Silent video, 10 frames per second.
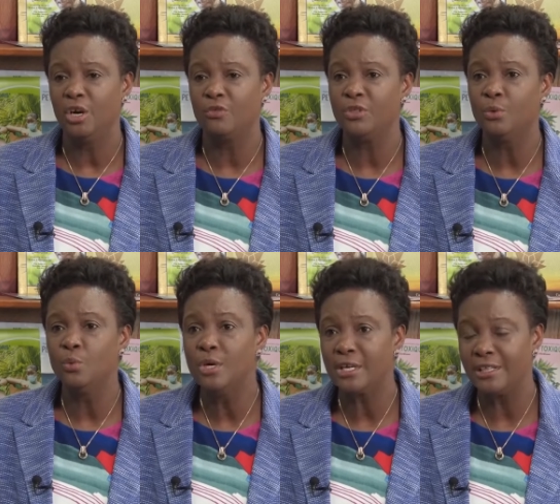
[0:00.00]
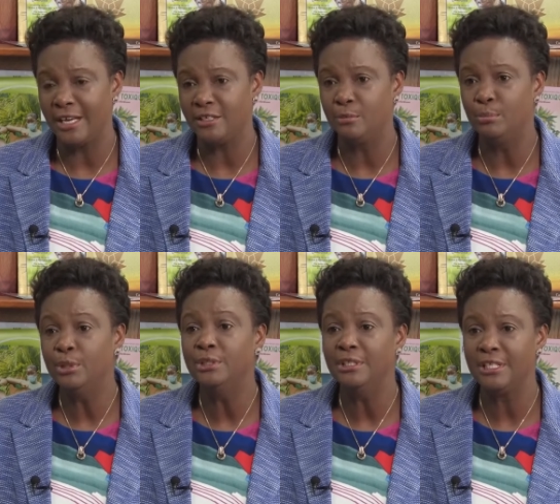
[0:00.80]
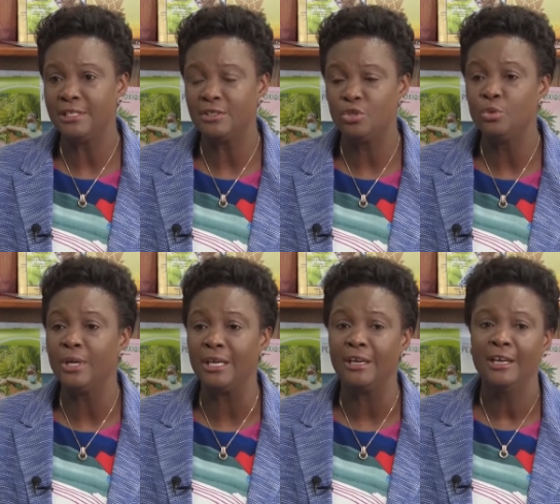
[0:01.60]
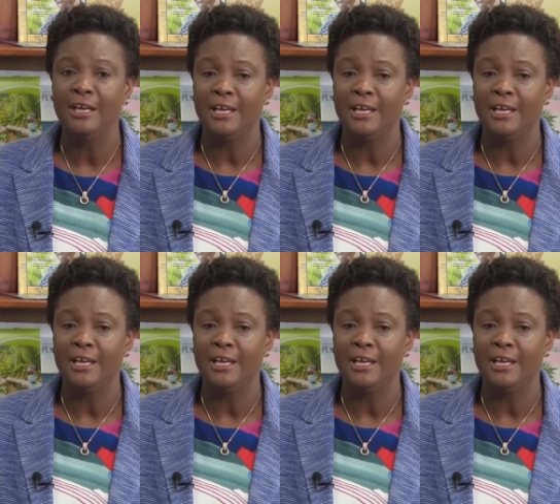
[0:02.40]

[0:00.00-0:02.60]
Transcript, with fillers: of the work that the PEARL is doing.